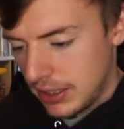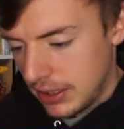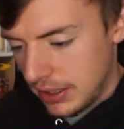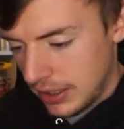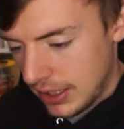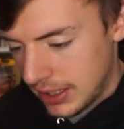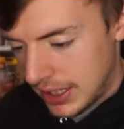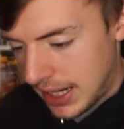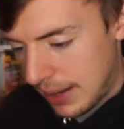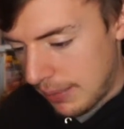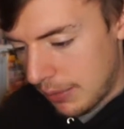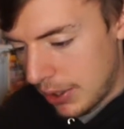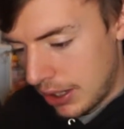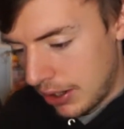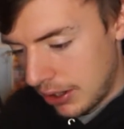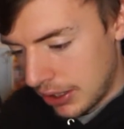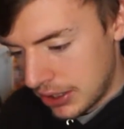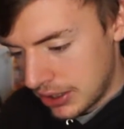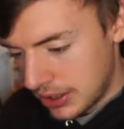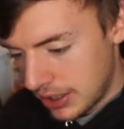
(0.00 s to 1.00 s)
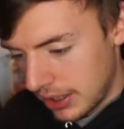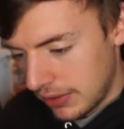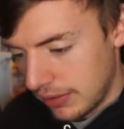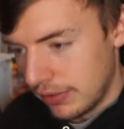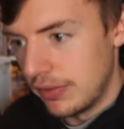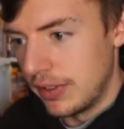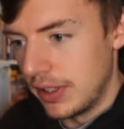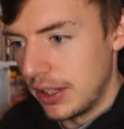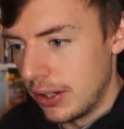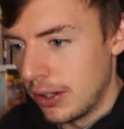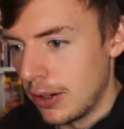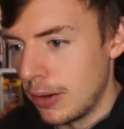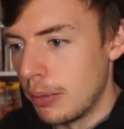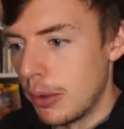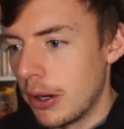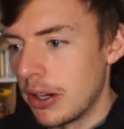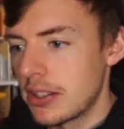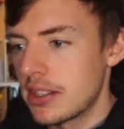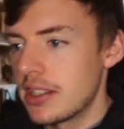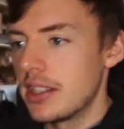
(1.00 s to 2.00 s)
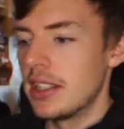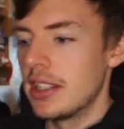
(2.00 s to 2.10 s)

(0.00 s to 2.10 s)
a camera here. I just can't fit the whole box